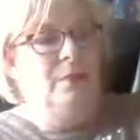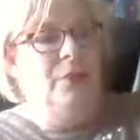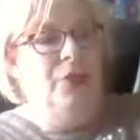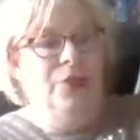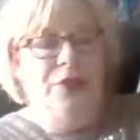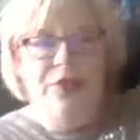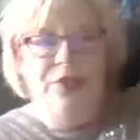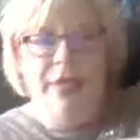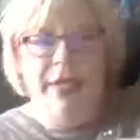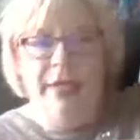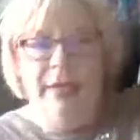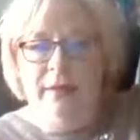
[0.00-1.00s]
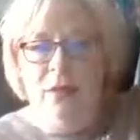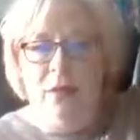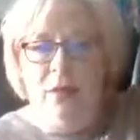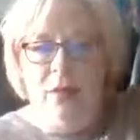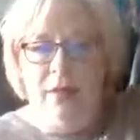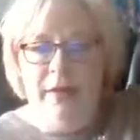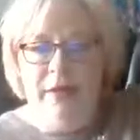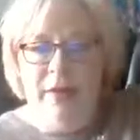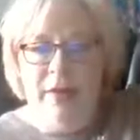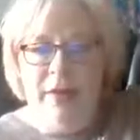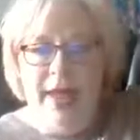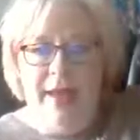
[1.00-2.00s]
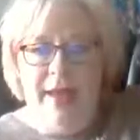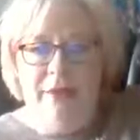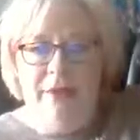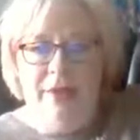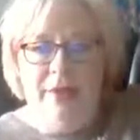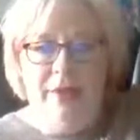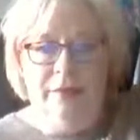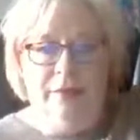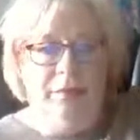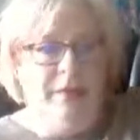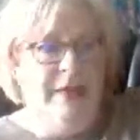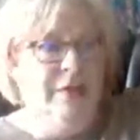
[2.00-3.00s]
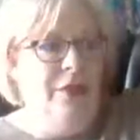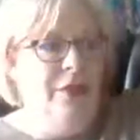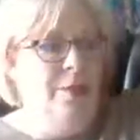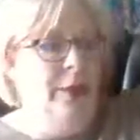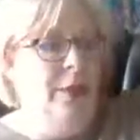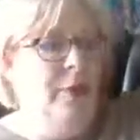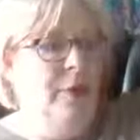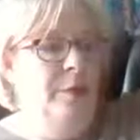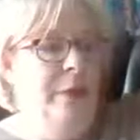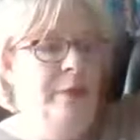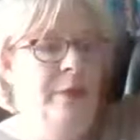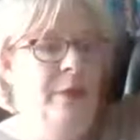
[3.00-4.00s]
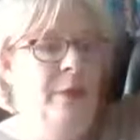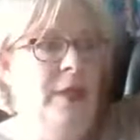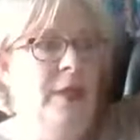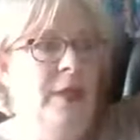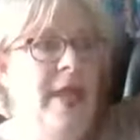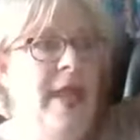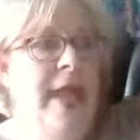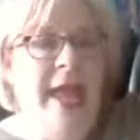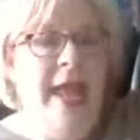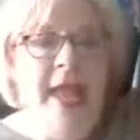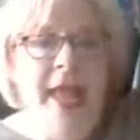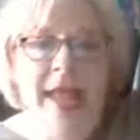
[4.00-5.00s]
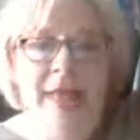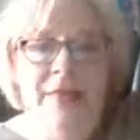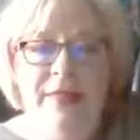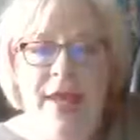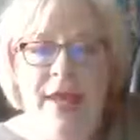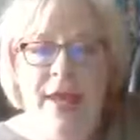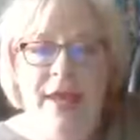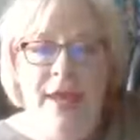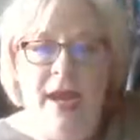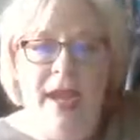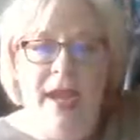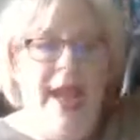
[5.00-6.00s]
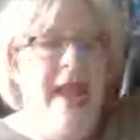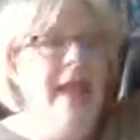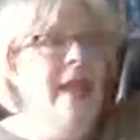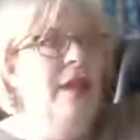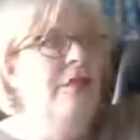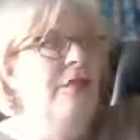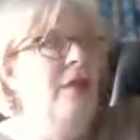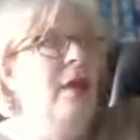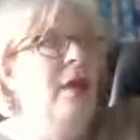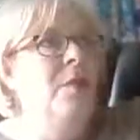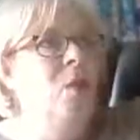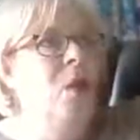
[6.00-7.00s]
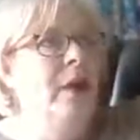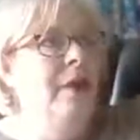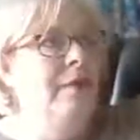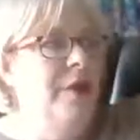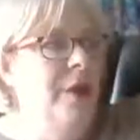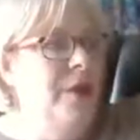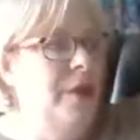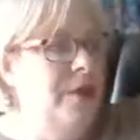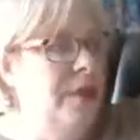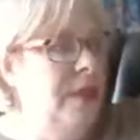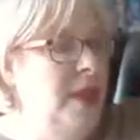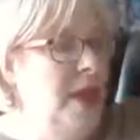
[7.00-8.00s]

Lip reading: butcher string or whatever you have, even thread would probably work. And then I hang it from one of those